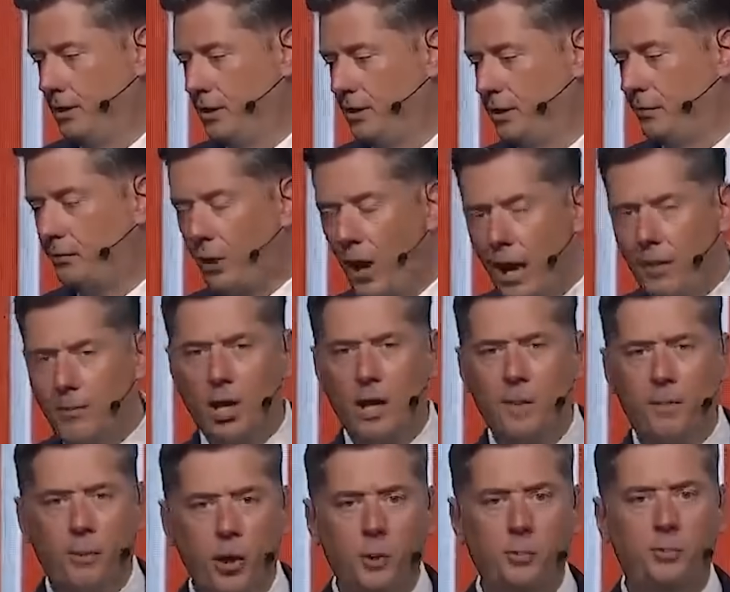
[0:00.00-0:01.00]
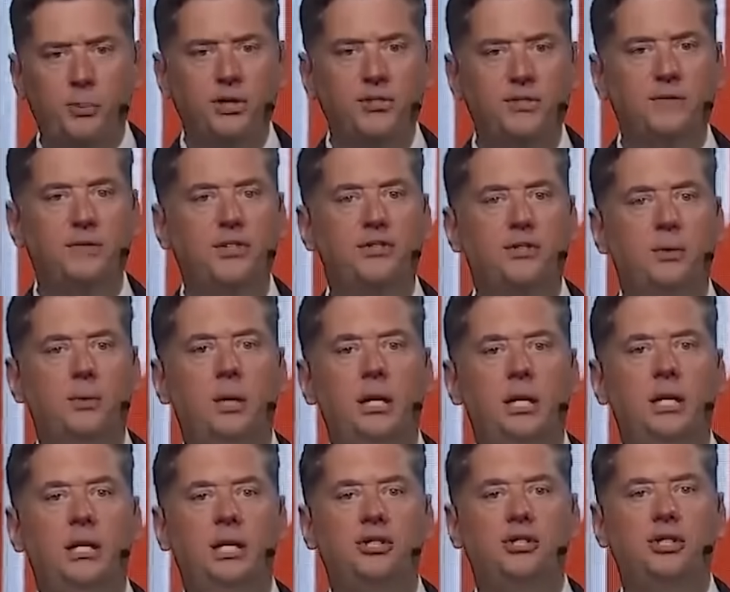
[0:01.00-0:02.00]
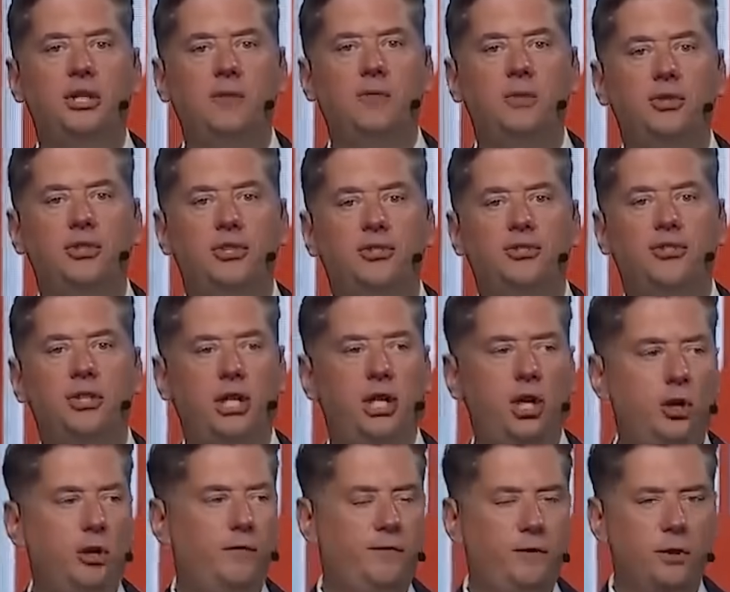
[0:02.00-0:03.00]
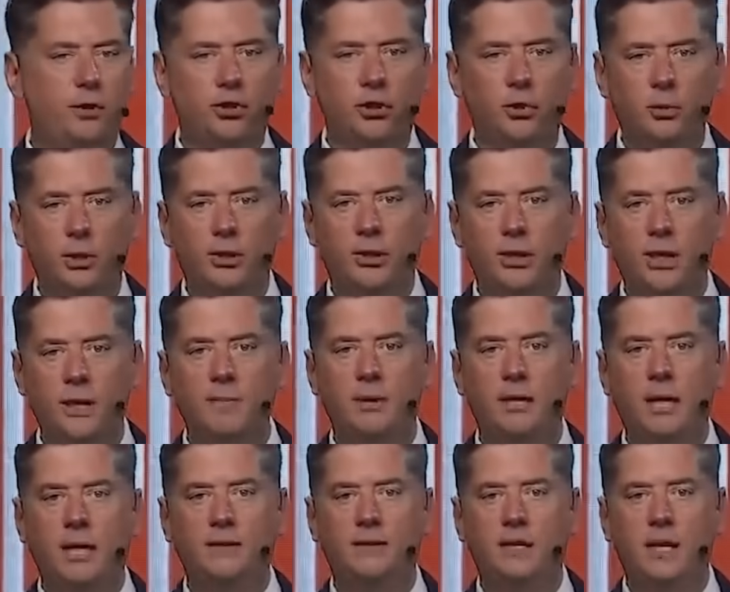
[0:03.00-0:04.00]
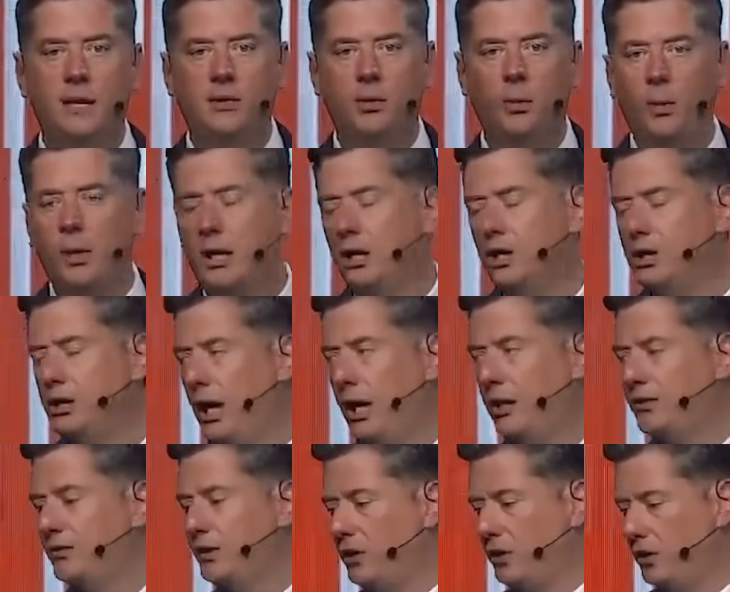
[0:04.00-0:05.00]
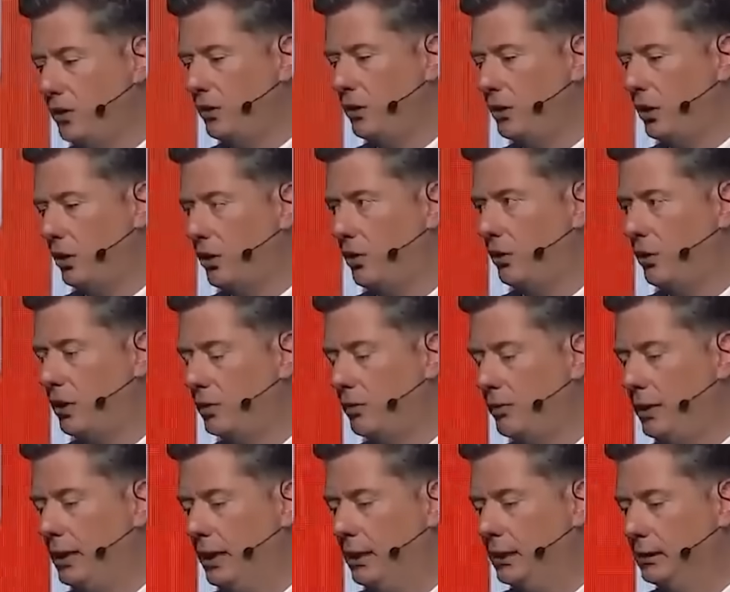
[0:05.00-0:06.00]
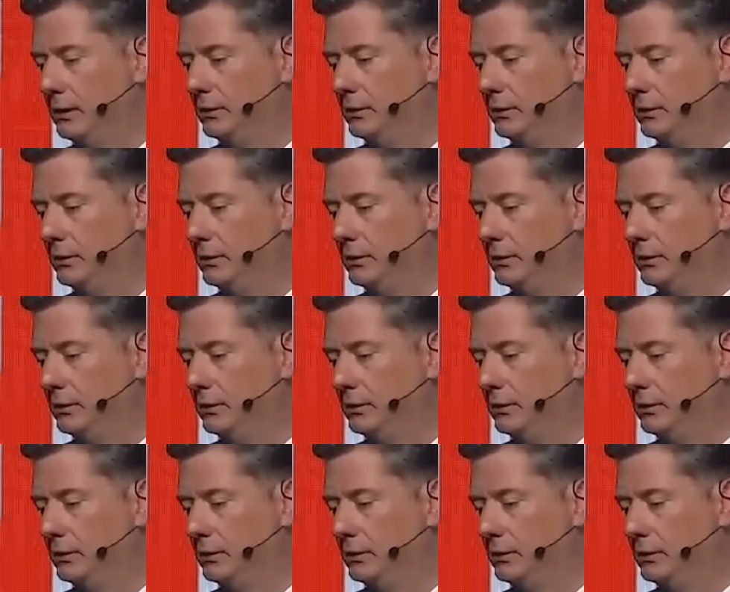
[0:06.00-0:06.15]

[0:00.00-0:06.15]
The primary purpose of this arena initiative was to secure a future with an NBA team that we could not secure in our current arena.